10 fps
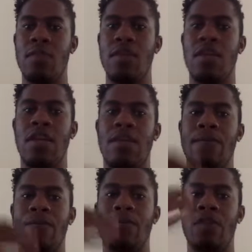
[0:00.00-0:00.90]

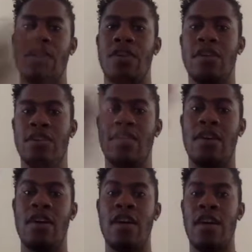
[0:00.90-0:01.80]
meaning there is a
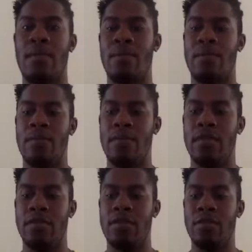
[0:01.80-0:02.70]
time
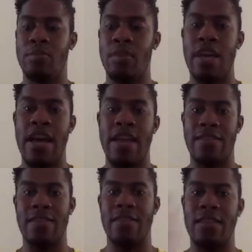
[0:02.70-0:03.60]
to
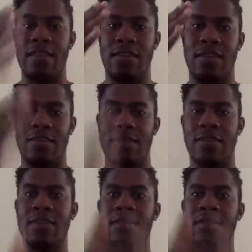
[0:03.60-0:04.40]
plant seeds,